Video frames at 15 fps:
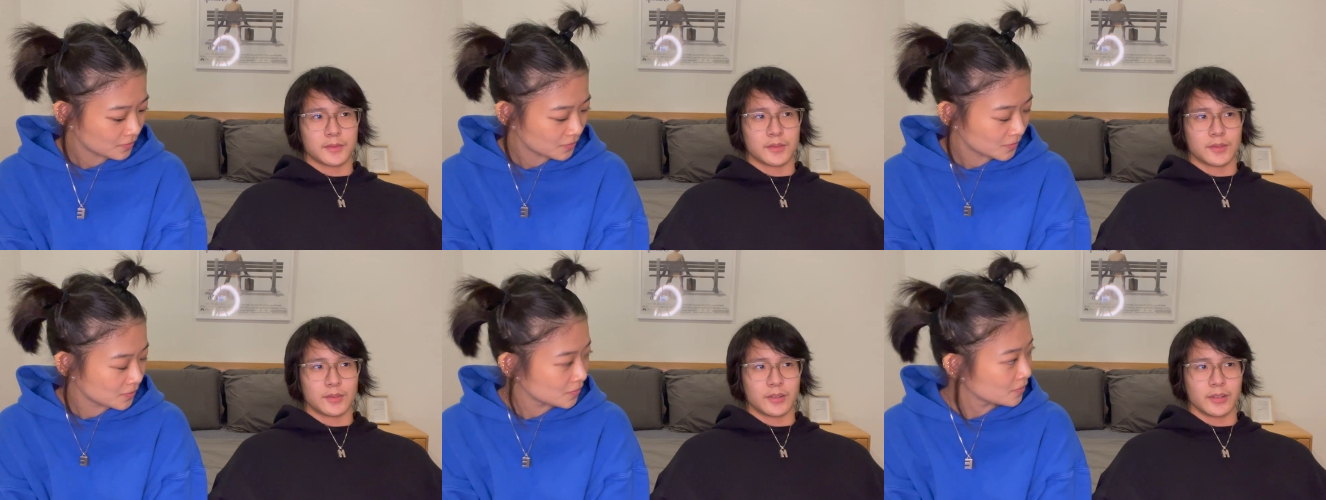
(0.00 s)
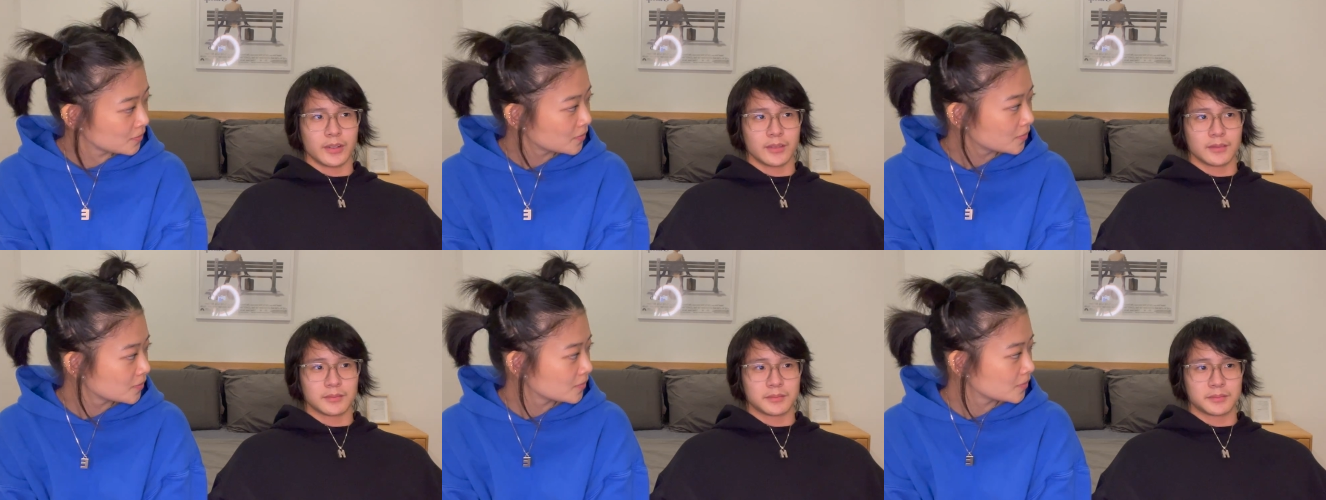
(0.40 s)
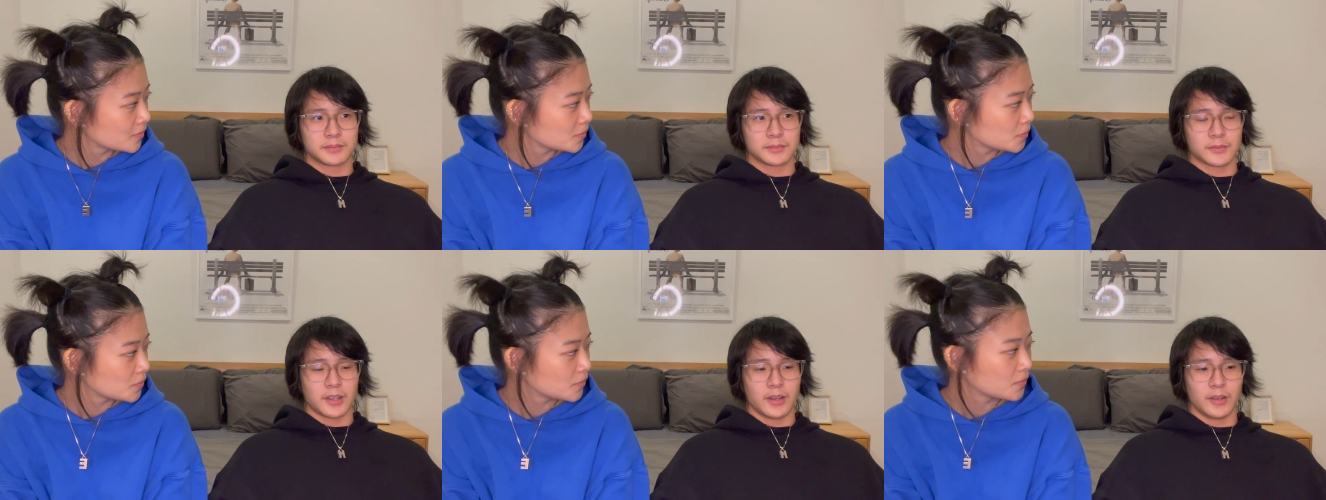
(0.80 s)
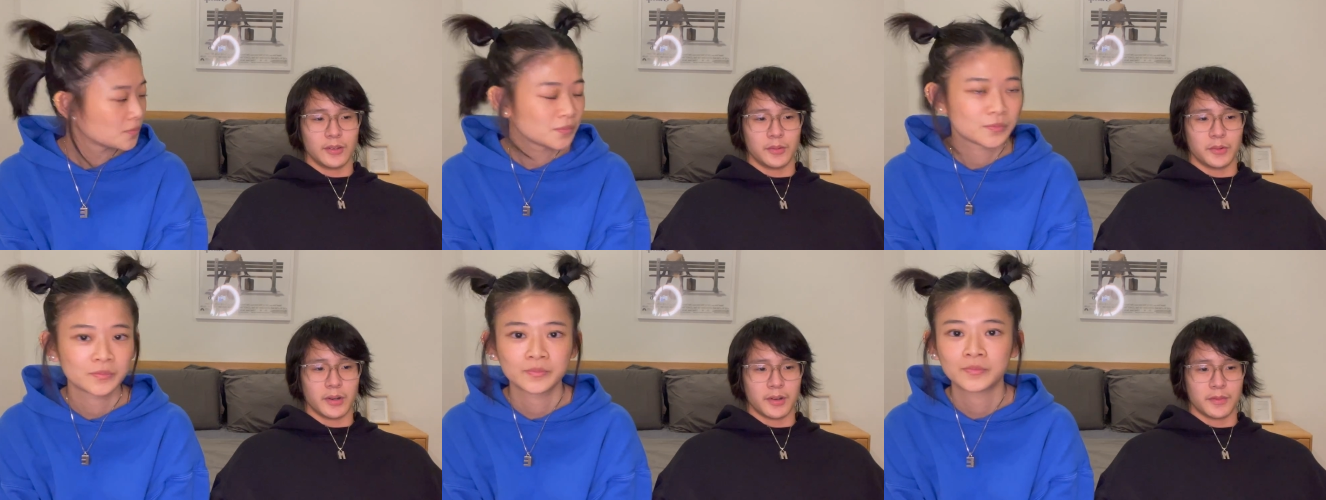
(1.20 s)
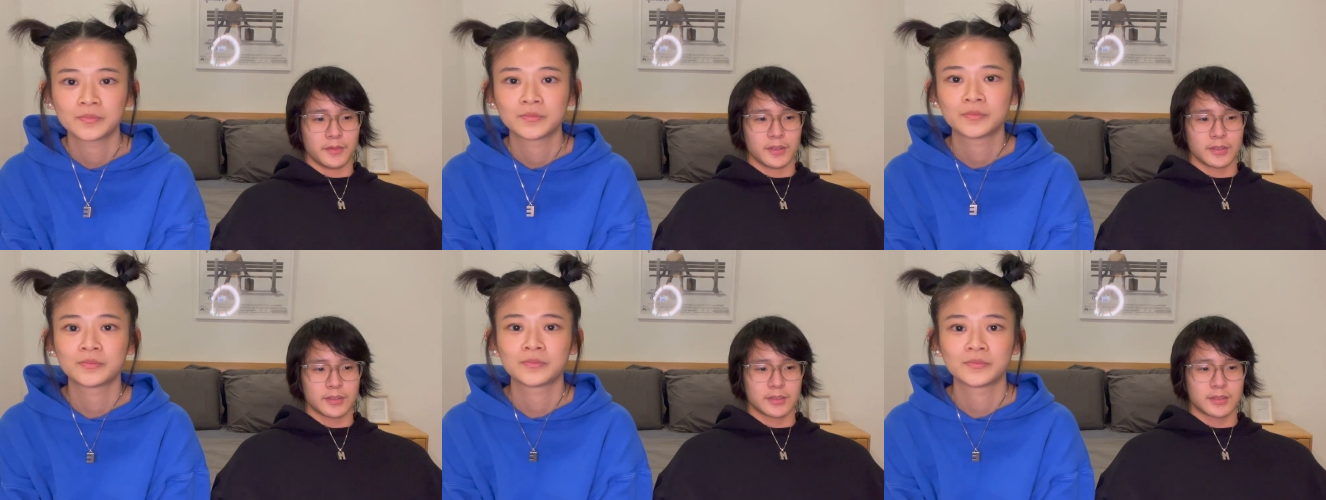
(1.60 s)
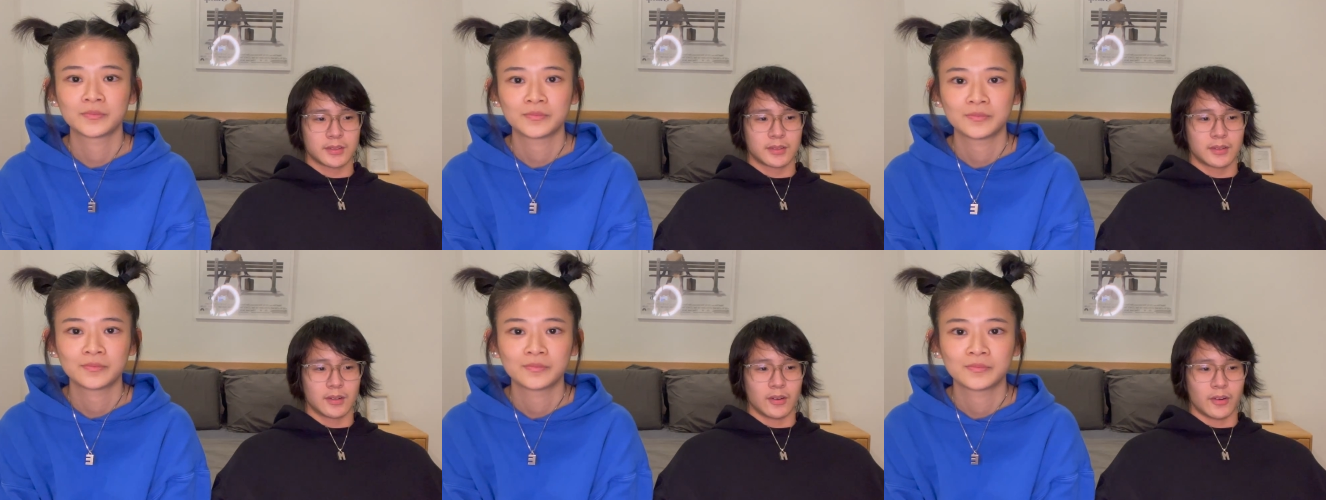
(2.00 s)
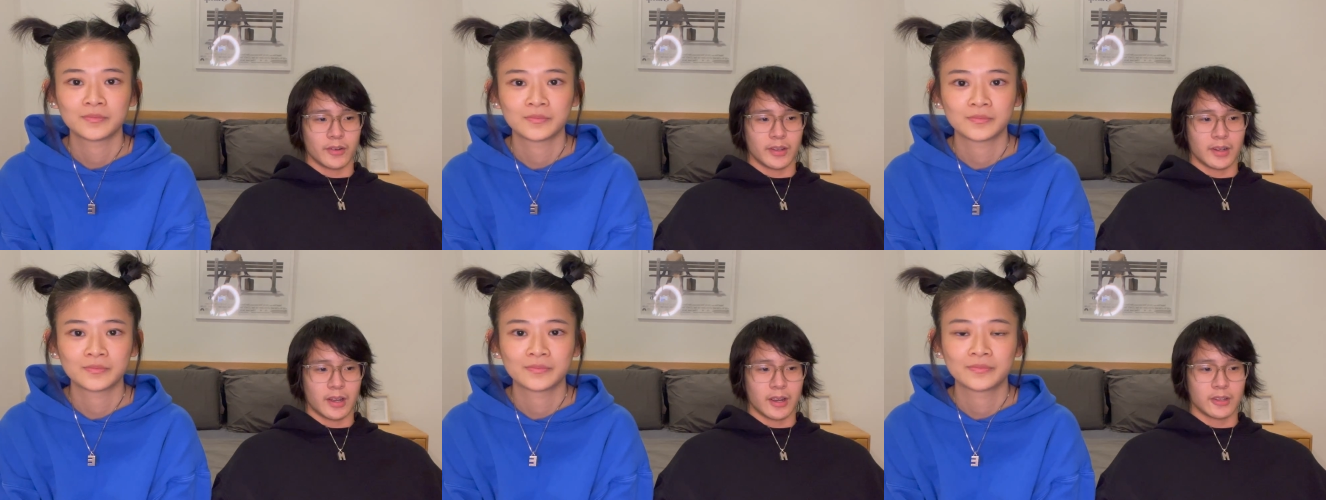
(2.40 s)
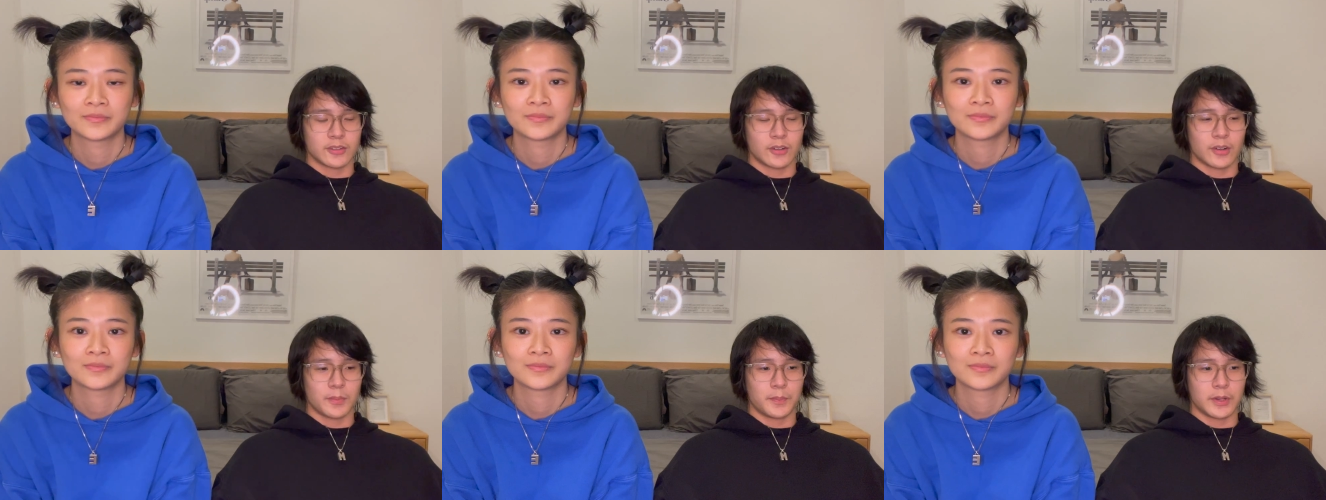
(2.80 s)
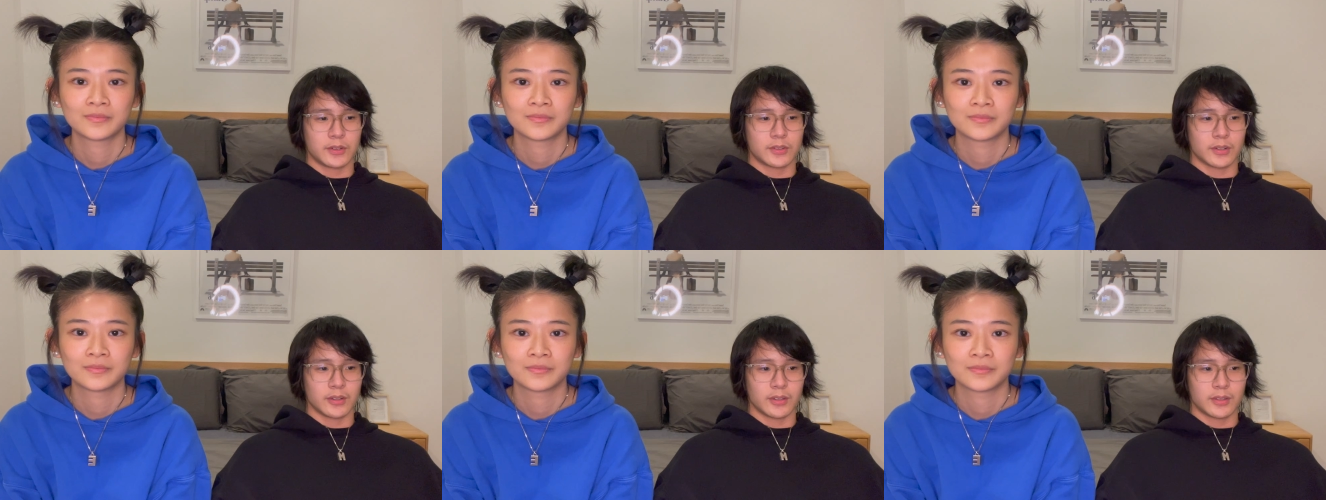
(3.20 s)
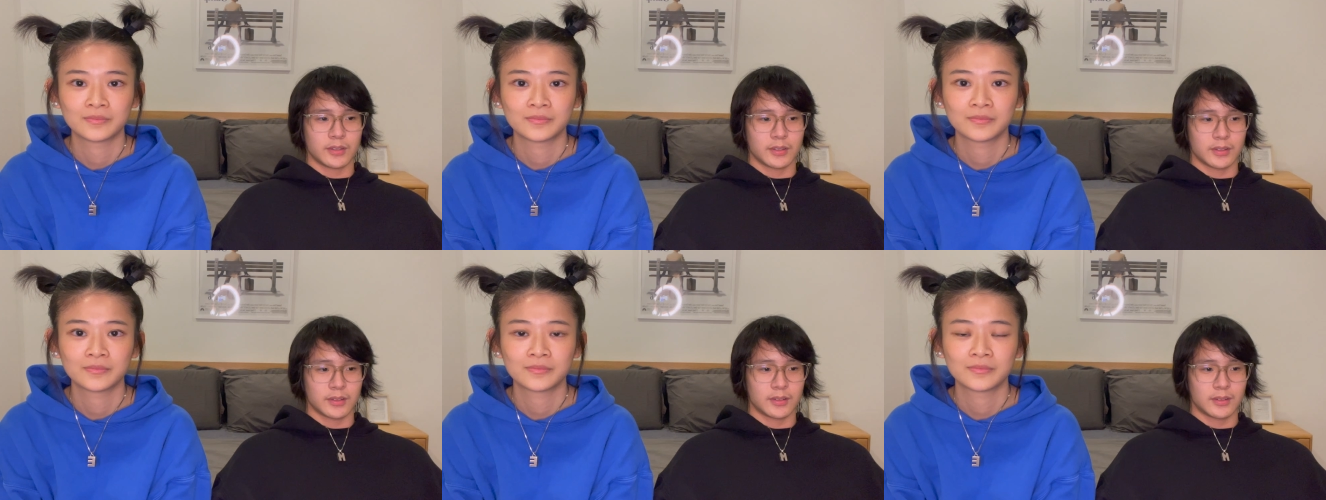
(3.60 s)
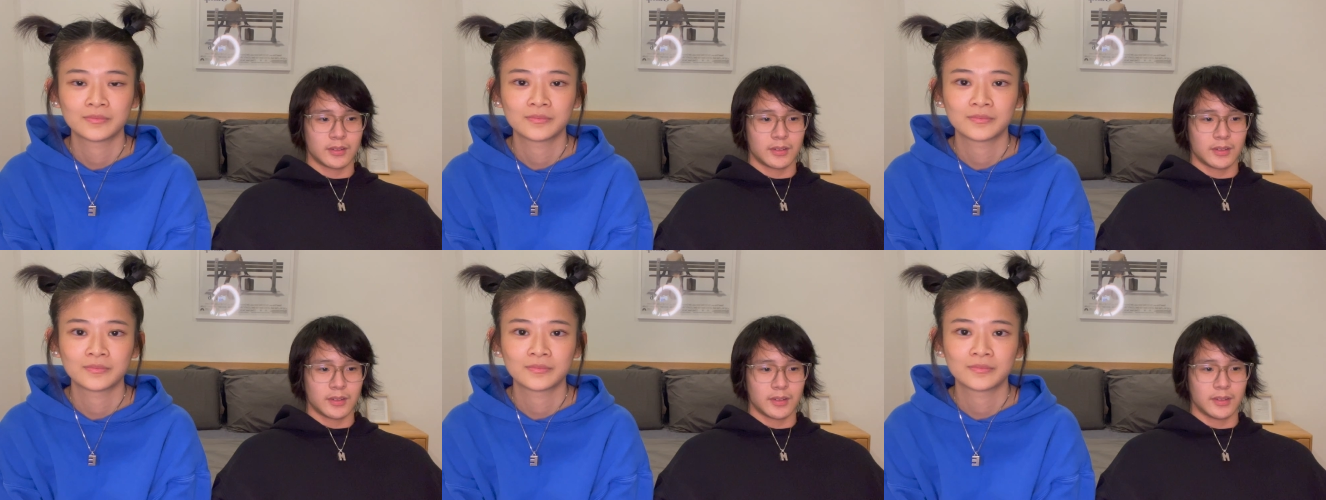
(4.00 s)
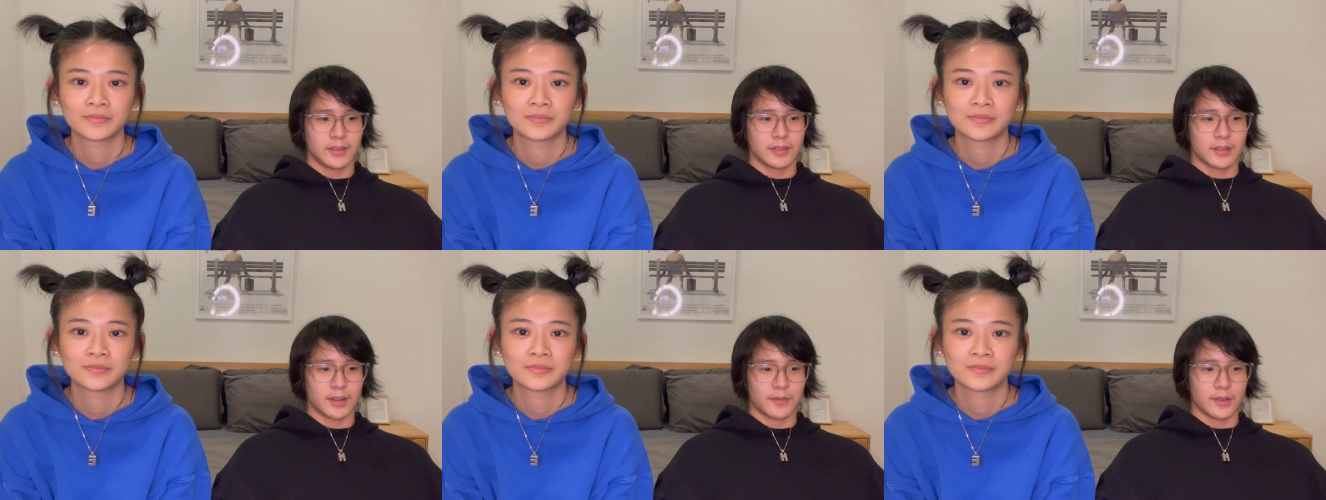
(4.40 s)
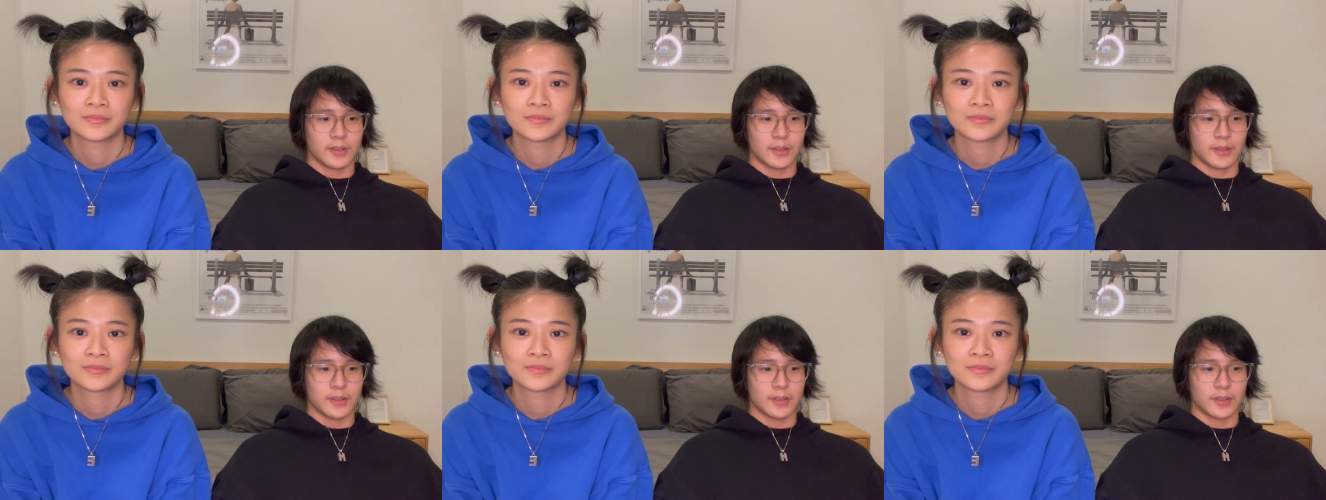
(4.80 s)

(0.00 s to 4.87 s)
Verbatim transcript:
Speaker 1: So like I don't know when I first got it, like I saw the pictures and stuff.